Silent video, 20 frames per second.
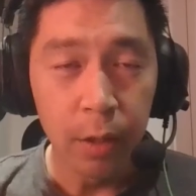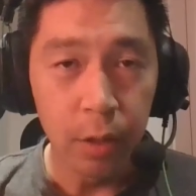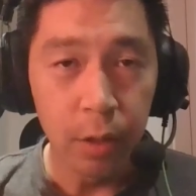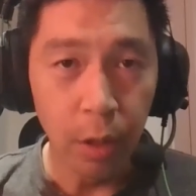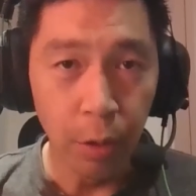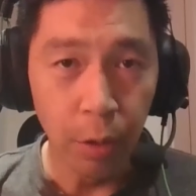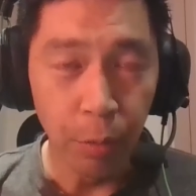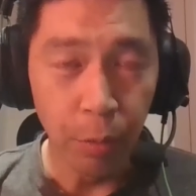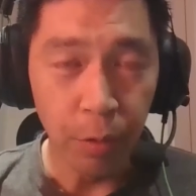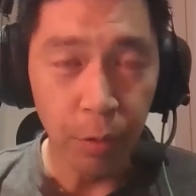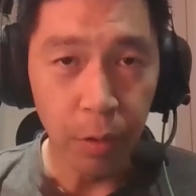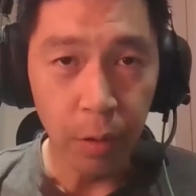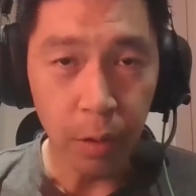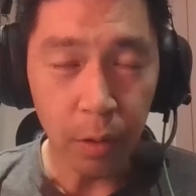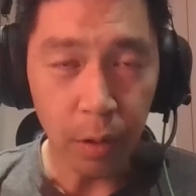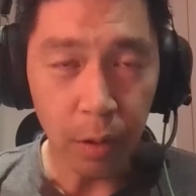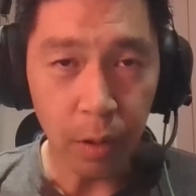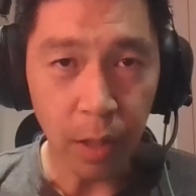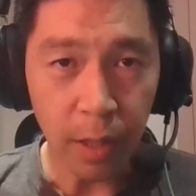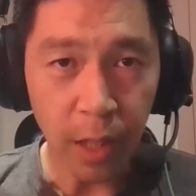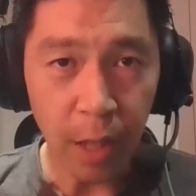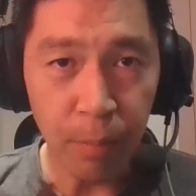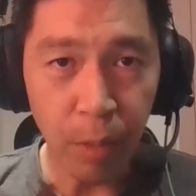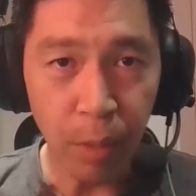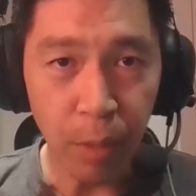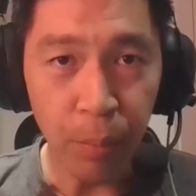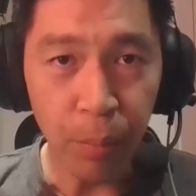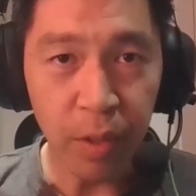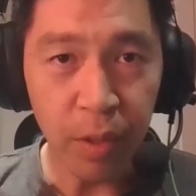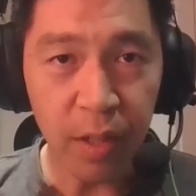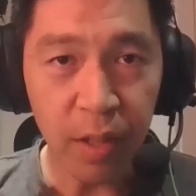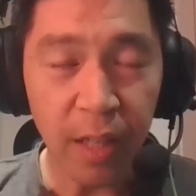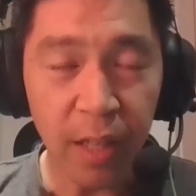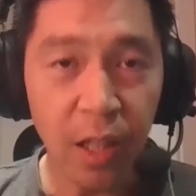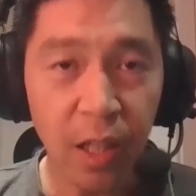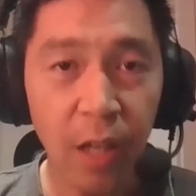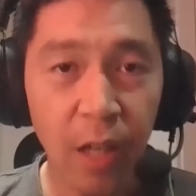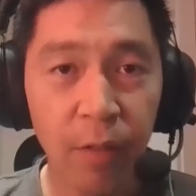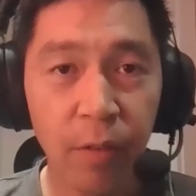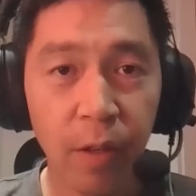So, they came up with the
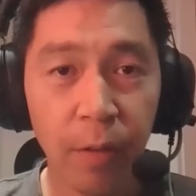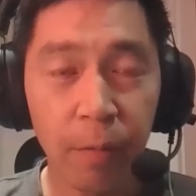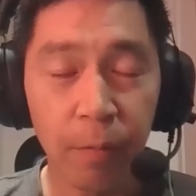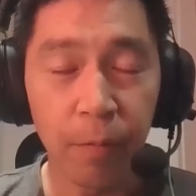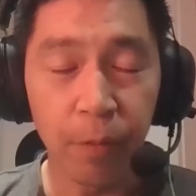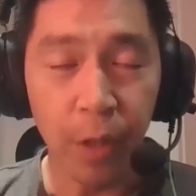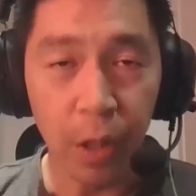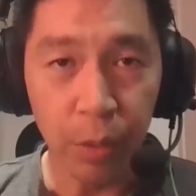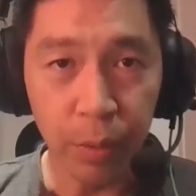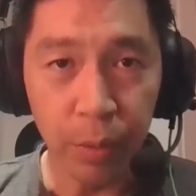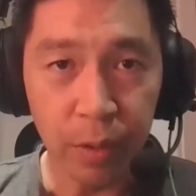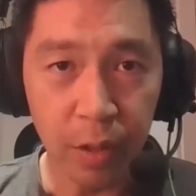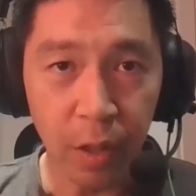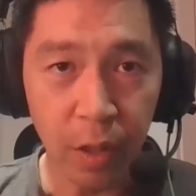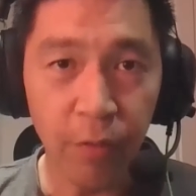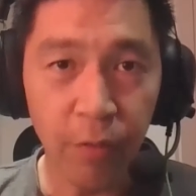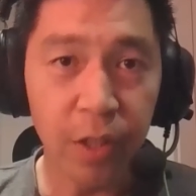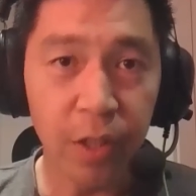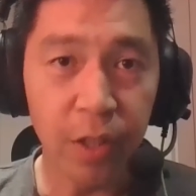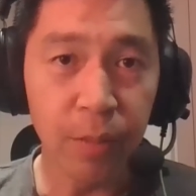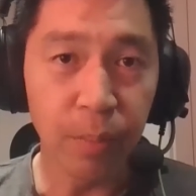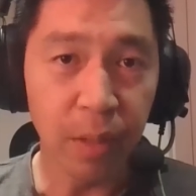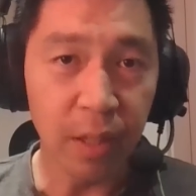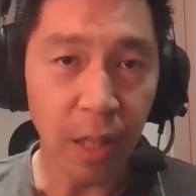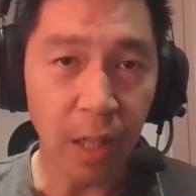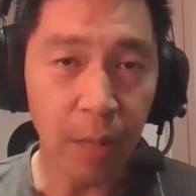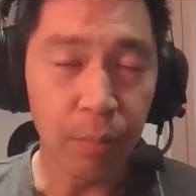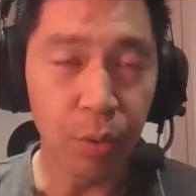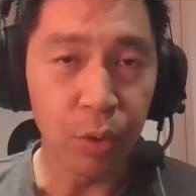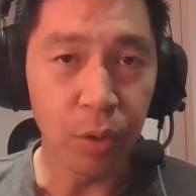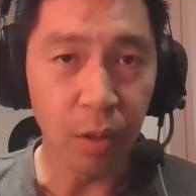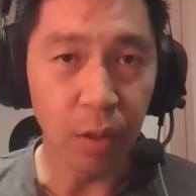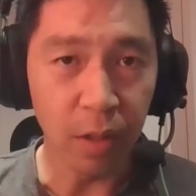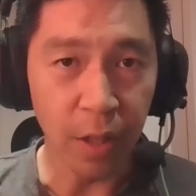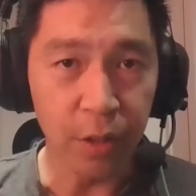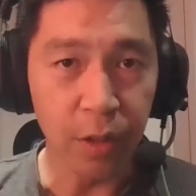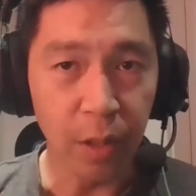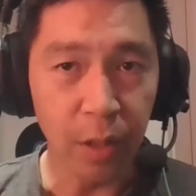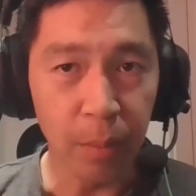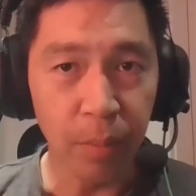idea of a Federal Reserve as being able to
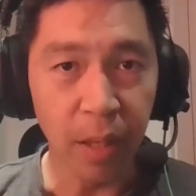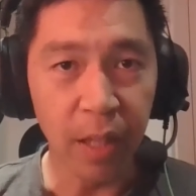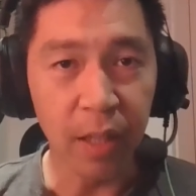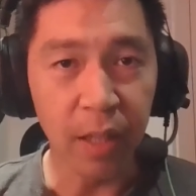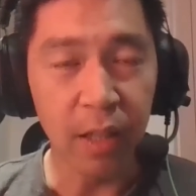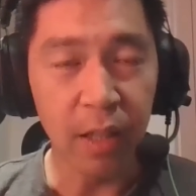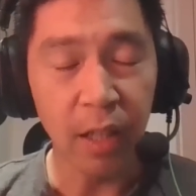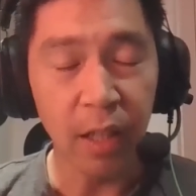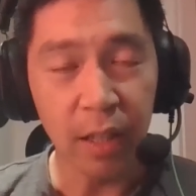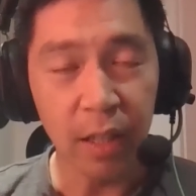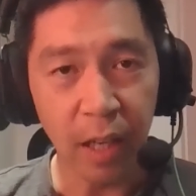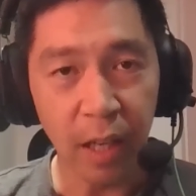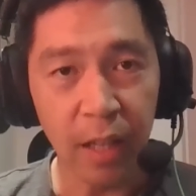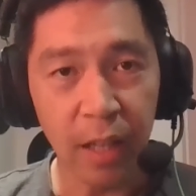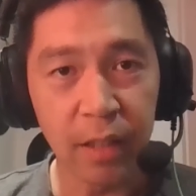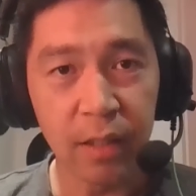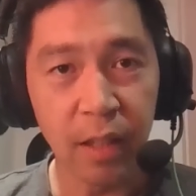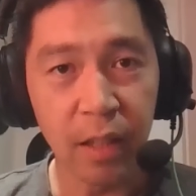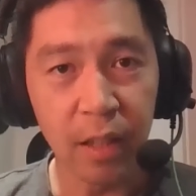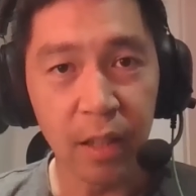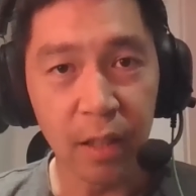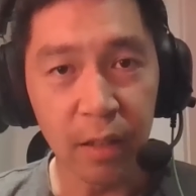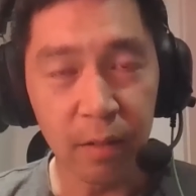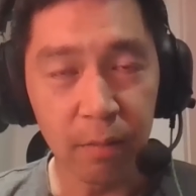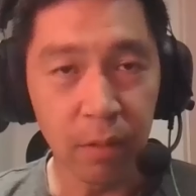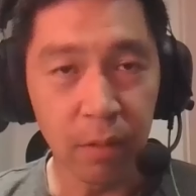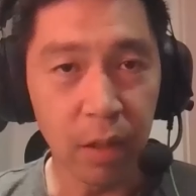lend to the bank in case they,